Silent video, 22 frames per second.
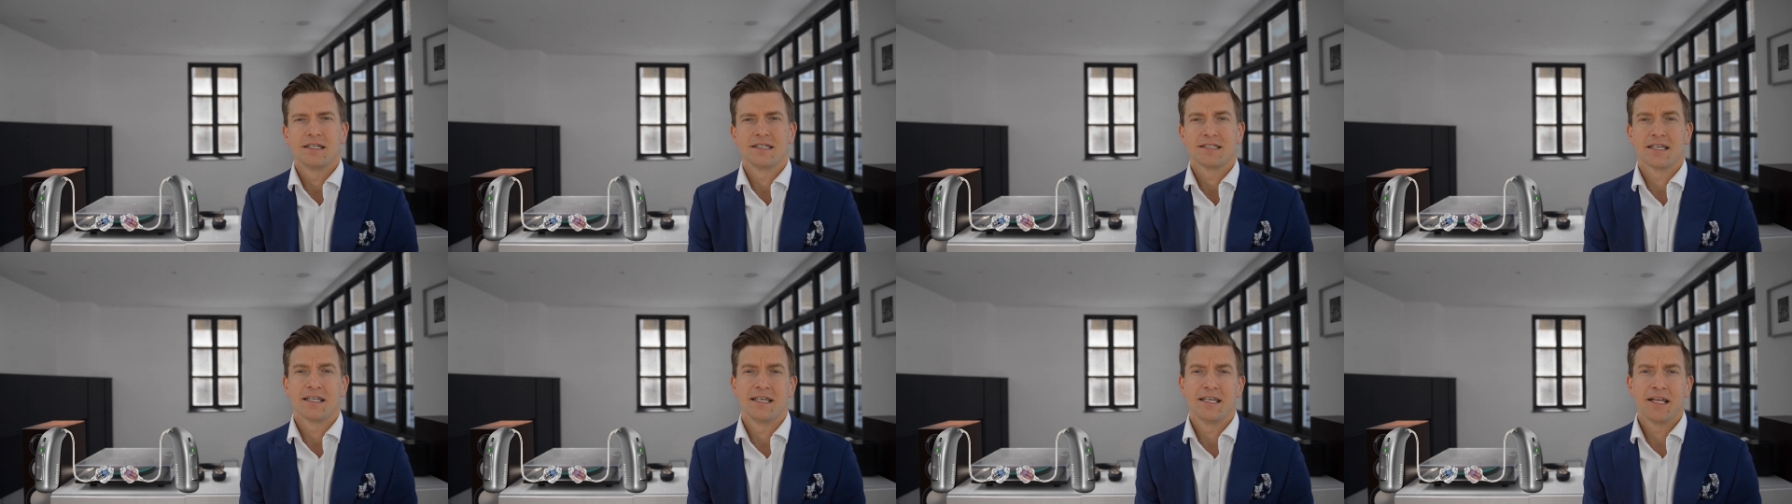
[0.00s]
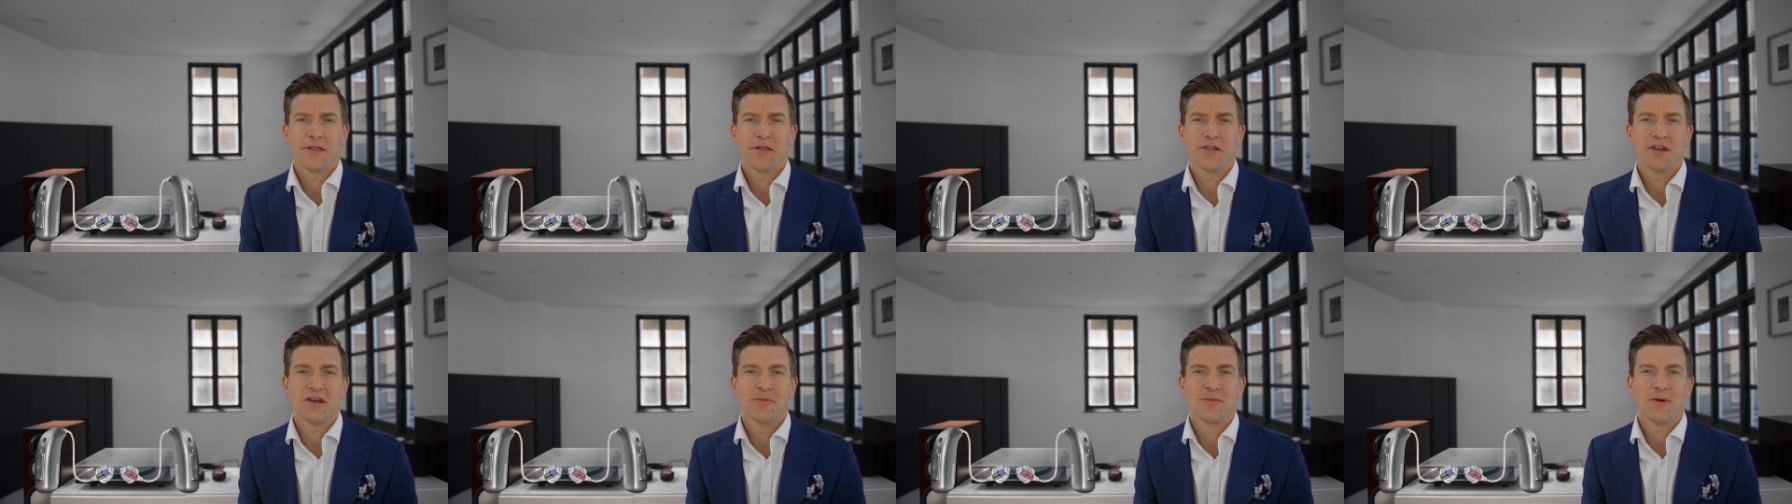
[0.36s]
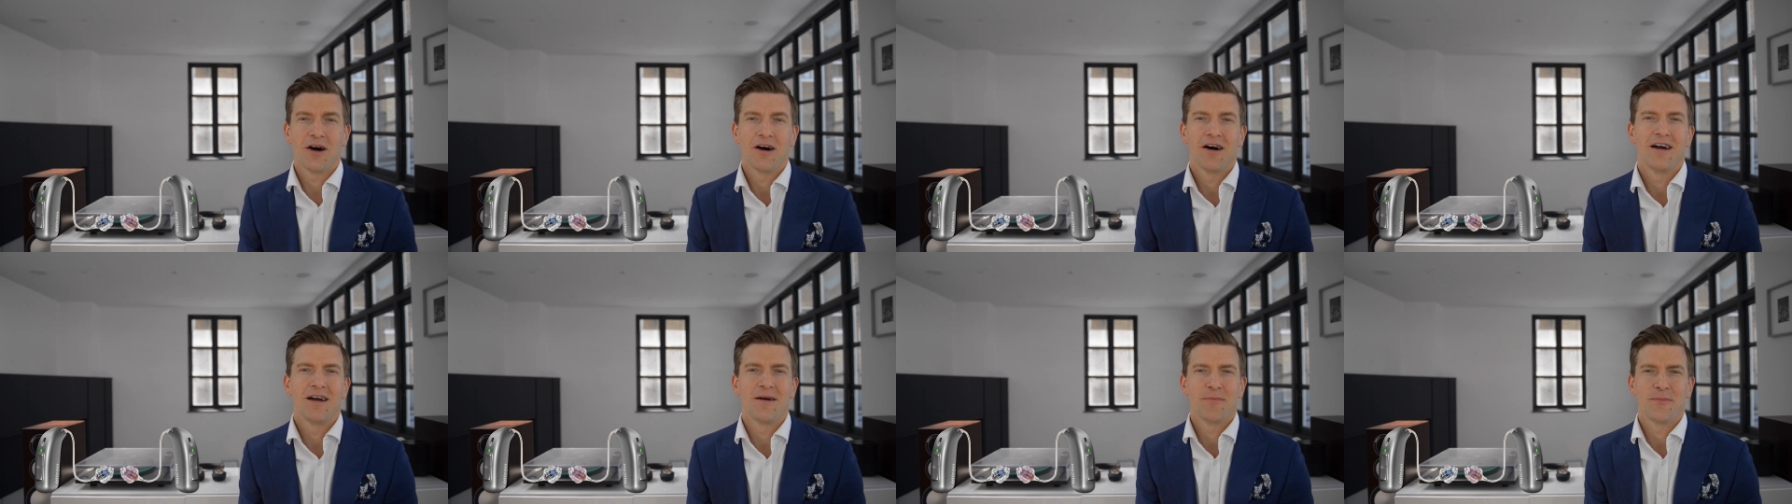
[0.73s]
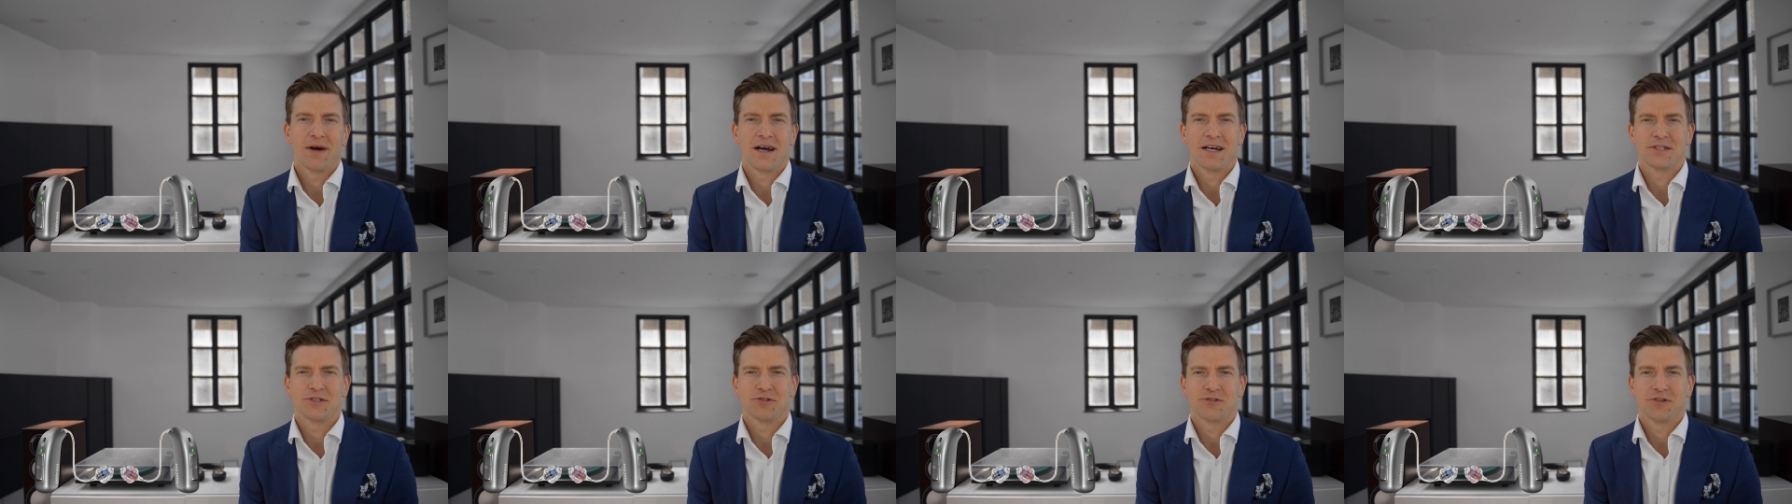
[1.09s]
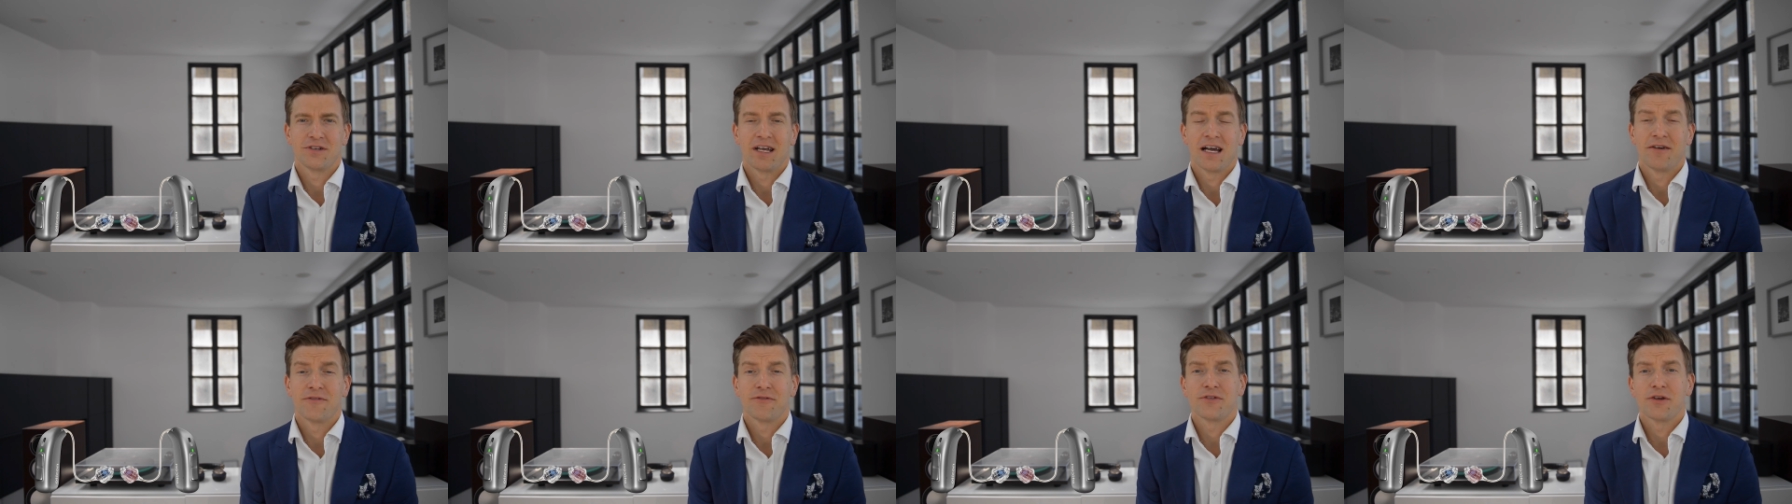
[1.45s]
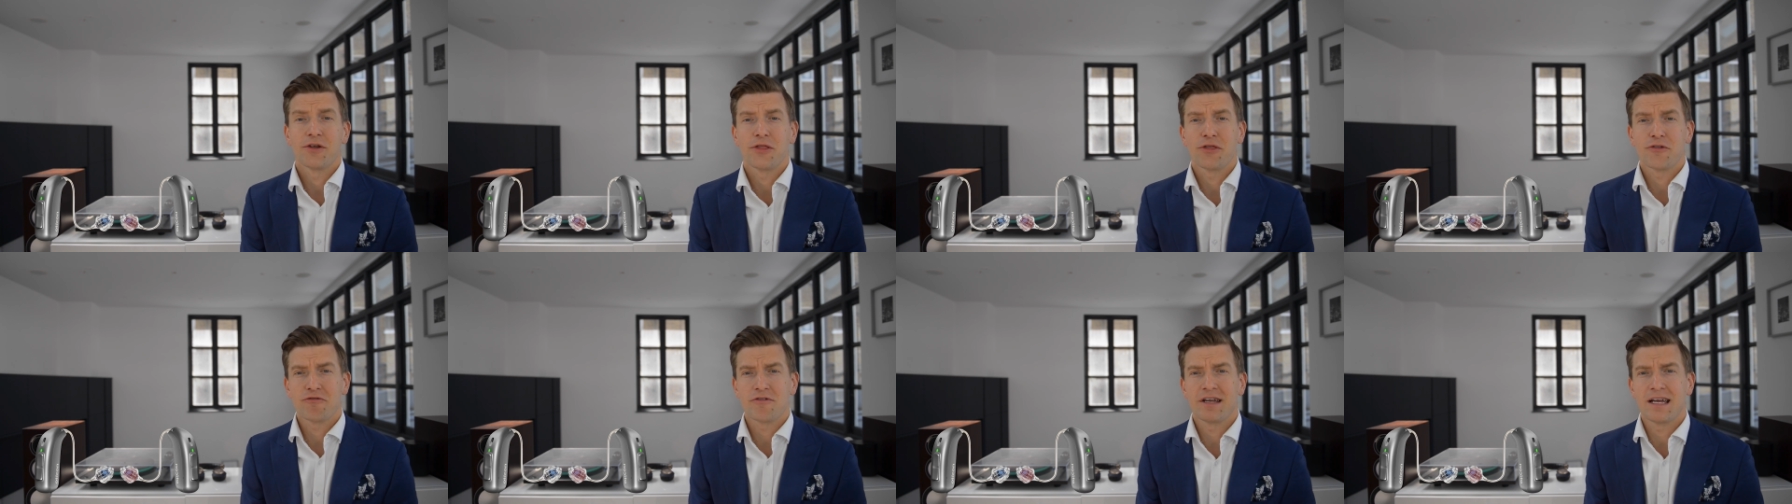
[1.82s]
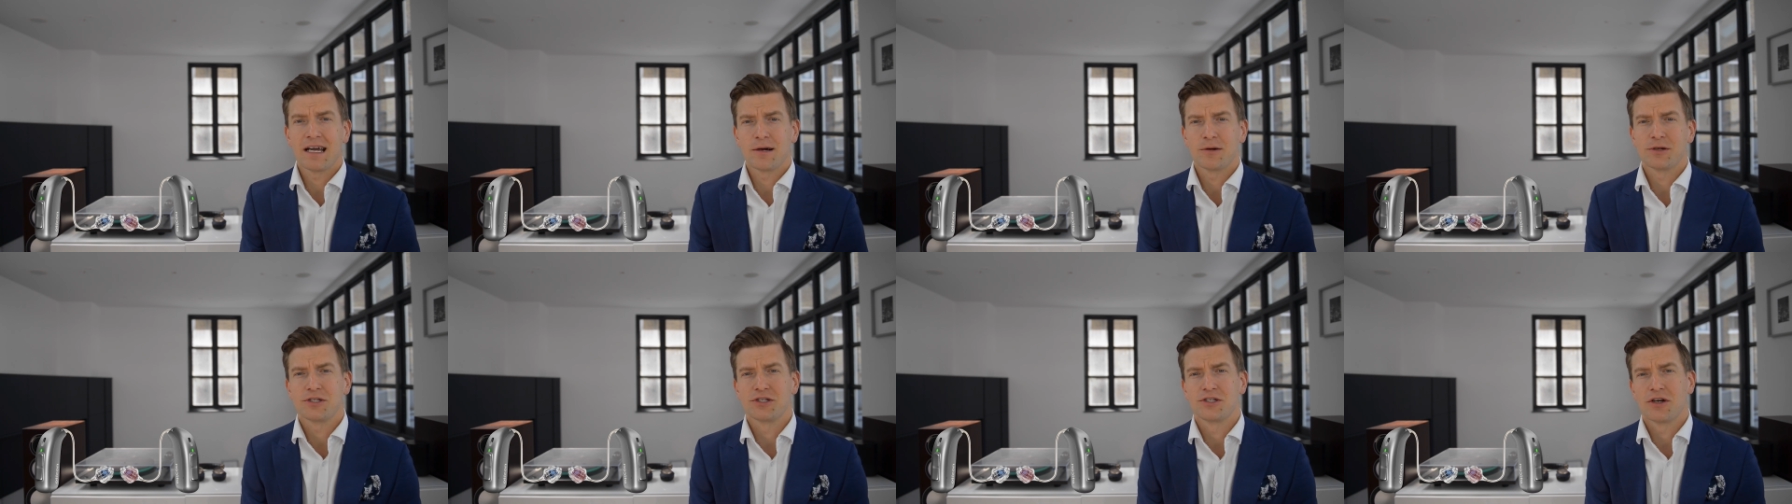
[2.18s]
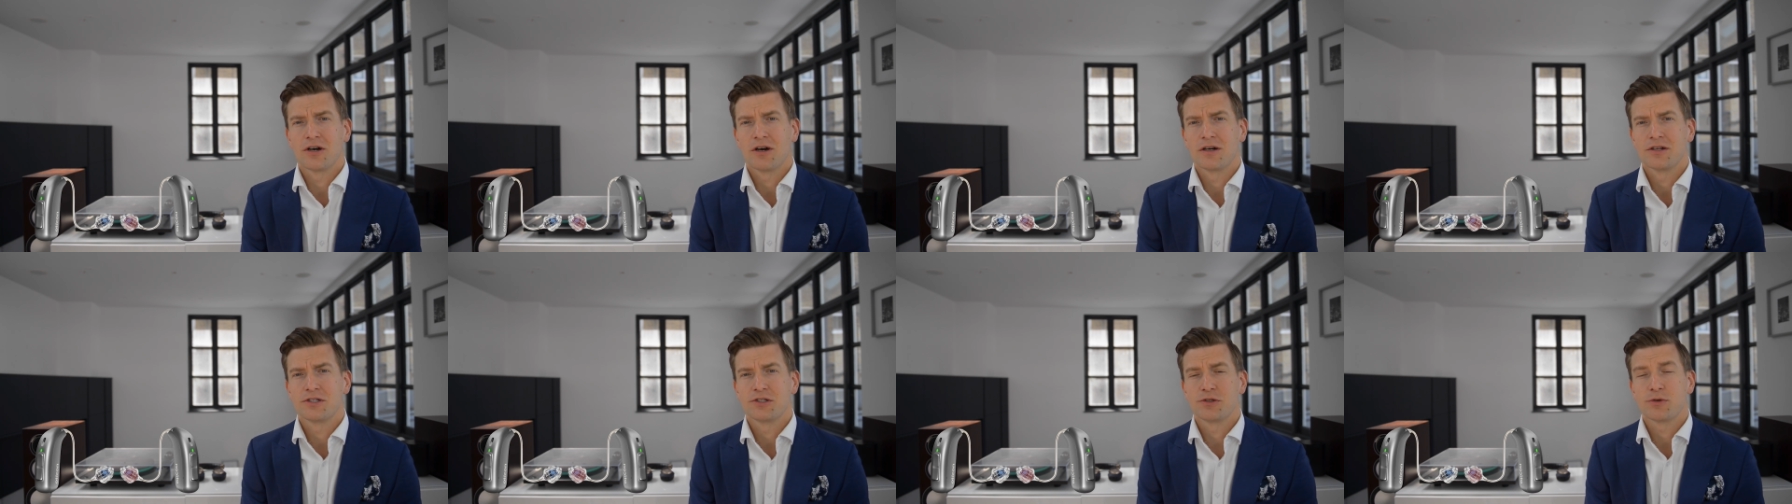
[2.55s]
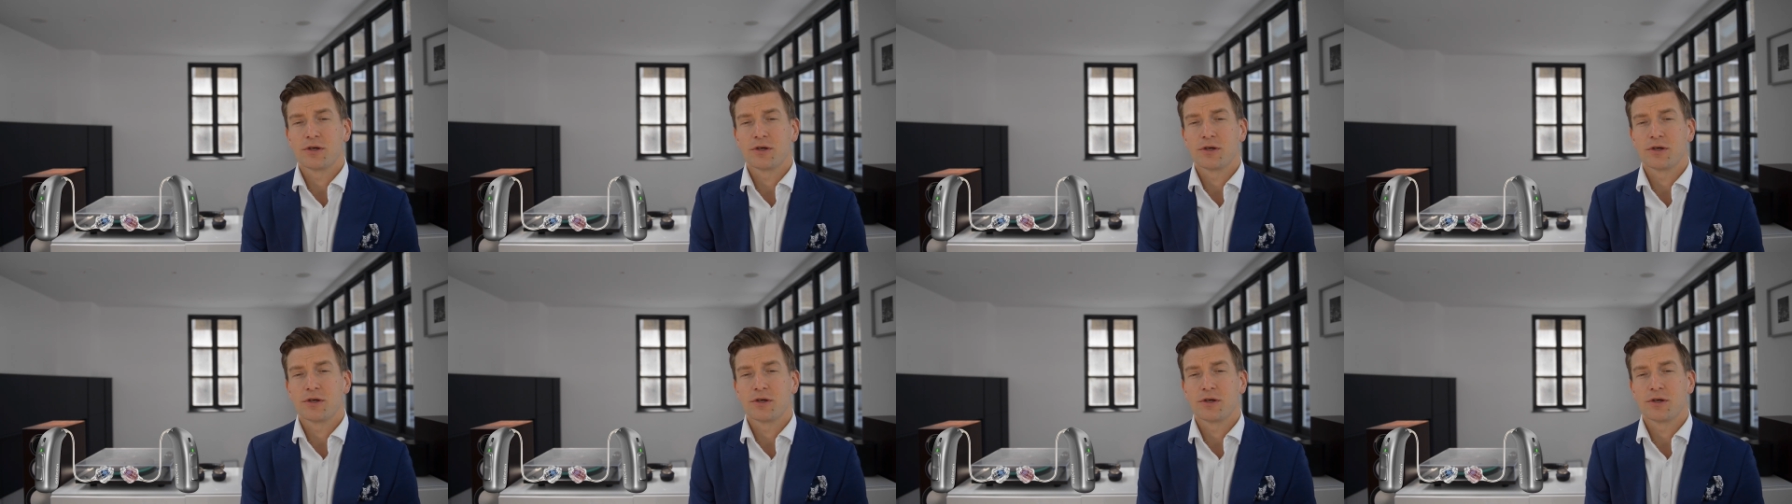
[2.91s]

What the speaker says: It's a lithium-ion battery, and for a 3-hour charge,